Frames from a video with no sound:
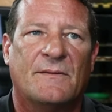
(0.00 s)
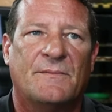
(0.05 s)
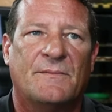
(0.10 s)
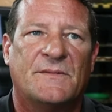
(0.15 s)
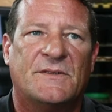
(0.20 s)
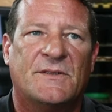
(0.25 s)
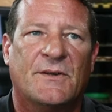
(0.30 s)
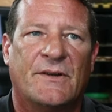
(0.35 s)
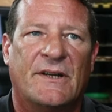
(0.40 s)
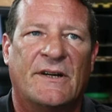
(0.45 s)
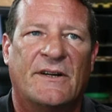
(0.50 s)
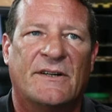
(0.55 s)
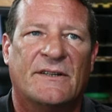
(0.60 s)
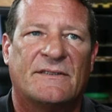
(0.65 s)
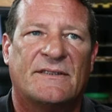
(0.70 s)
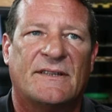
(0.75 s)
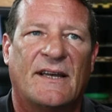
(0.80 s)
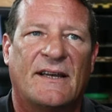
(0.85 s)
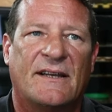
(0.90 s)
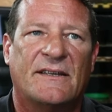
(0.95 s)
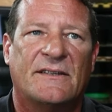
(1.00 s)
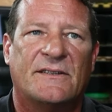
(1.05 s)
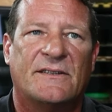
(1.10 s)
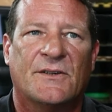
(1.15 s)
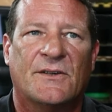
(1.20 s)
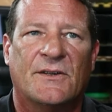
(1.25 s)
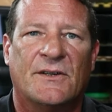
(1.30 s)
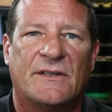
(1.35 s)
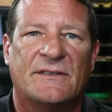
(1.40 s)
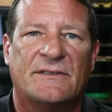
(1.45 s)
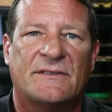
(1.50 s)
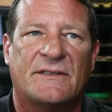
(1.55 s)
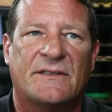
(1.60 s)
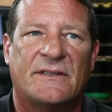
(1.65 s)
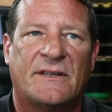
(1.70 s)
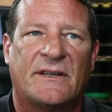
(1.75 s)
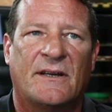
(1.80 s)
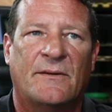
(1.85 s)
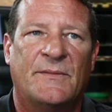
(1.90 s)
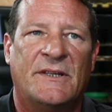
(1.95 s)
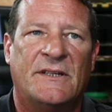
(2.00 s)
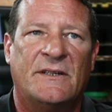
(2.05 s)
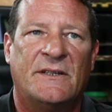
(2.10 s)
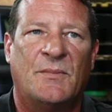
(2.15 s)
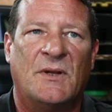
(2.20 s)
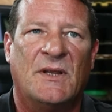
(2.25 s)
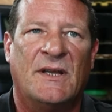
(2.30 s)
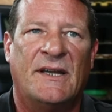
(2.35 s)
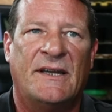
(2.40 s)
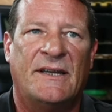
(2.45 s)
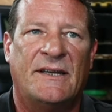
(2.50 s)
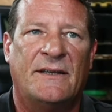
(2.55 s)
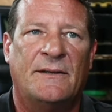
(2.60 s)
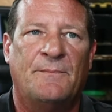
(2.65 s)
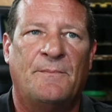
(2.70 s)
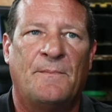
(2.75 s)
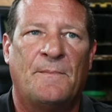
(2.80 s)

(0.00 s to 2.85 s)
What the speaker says: So here in a second, the hook is going to come into play.